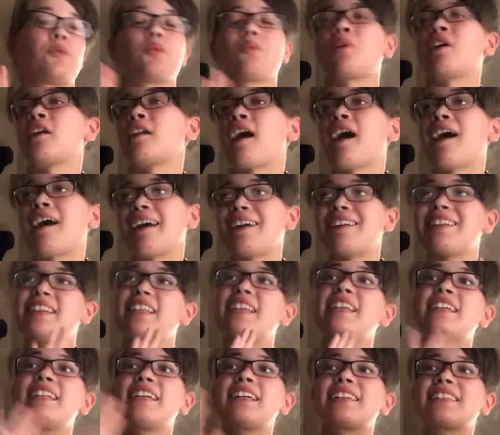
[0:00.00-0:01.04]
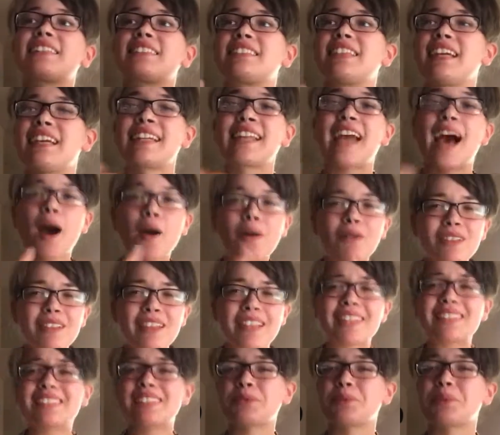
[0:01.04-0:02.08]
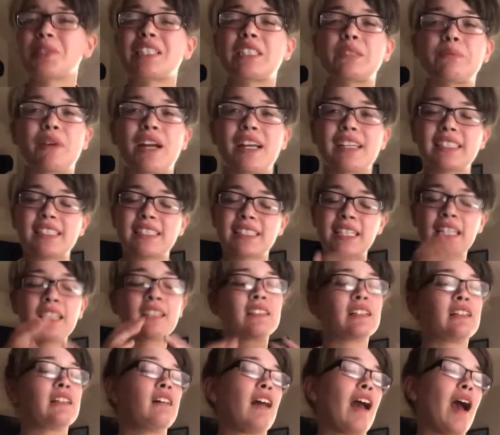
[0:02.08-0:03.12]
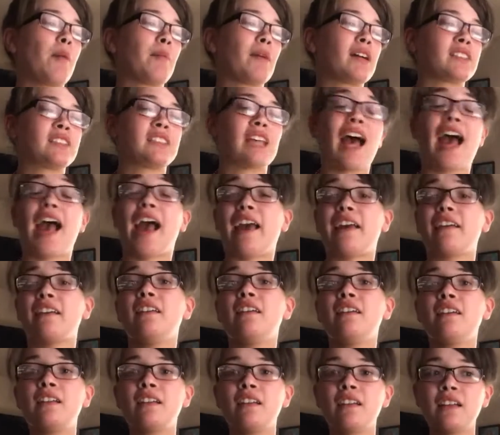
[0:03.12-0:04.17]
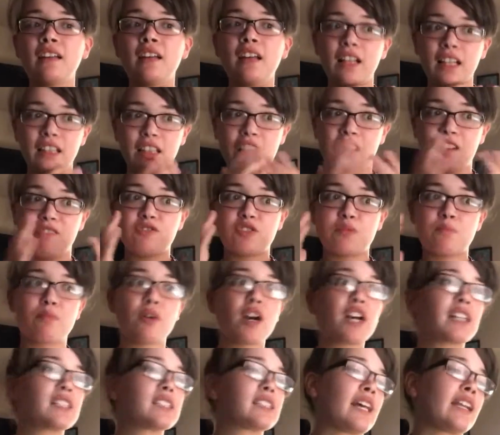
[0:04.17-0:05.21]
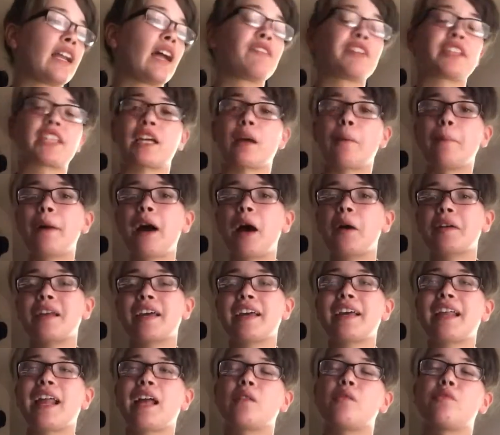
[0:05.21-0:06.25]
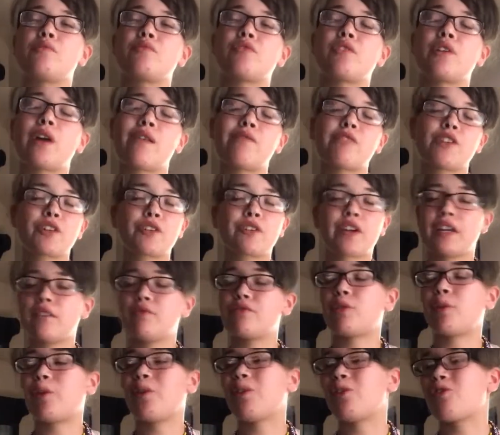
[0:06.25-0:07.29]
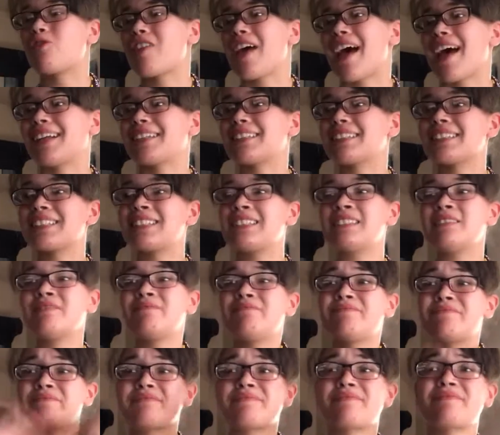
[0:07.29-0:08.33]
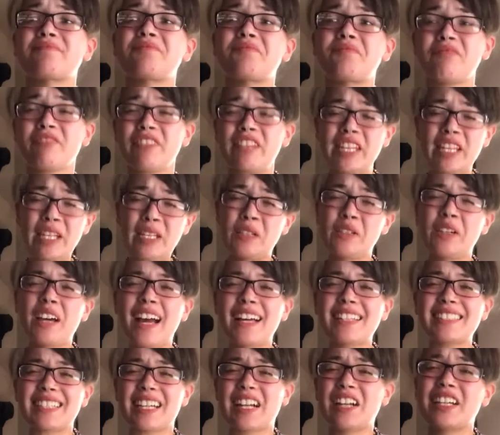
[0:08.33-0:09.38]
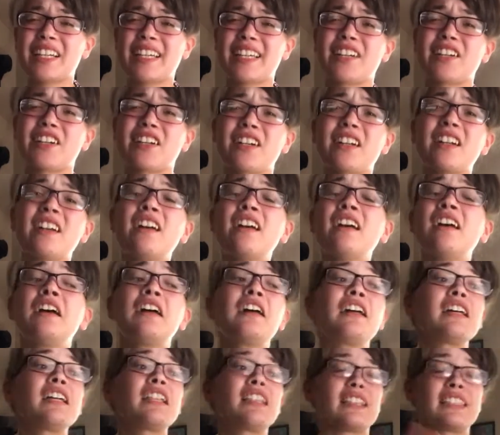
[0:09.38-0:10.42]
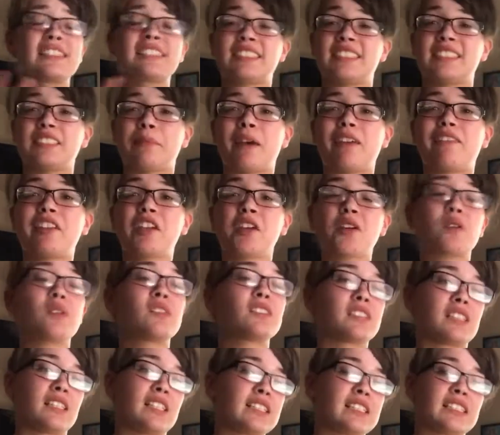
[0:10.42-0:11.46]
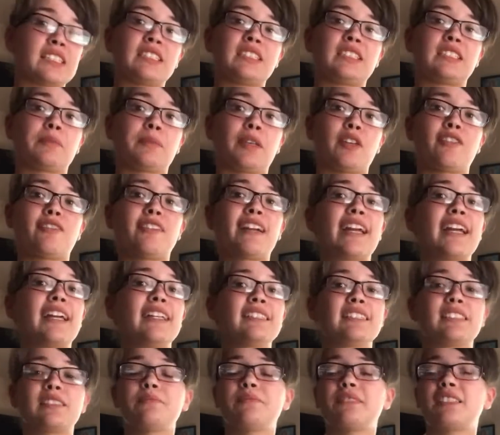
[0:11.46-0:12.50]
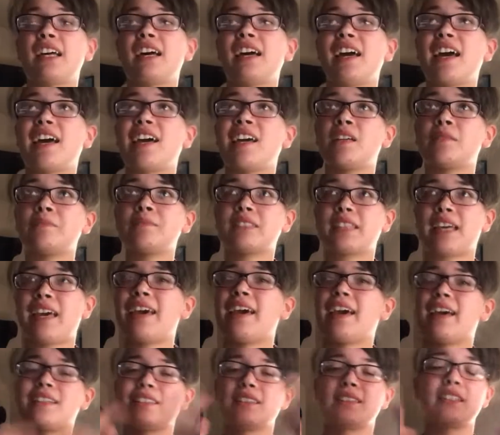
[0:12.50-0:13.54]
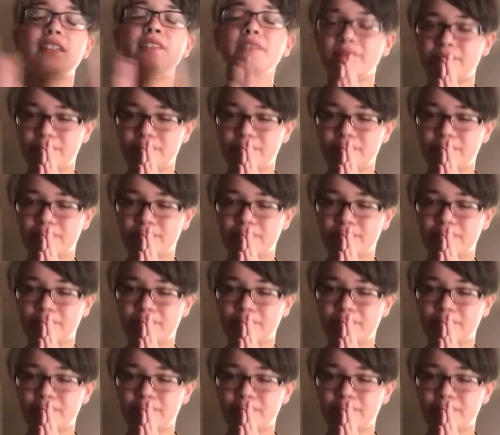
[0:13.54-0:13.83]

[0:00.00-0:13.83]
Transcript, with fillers: when I needed an outlet to express how much I loved books and everything about it. And I'm forever grateful that you guys are here listening to my videos, listening to me rant sometimes, and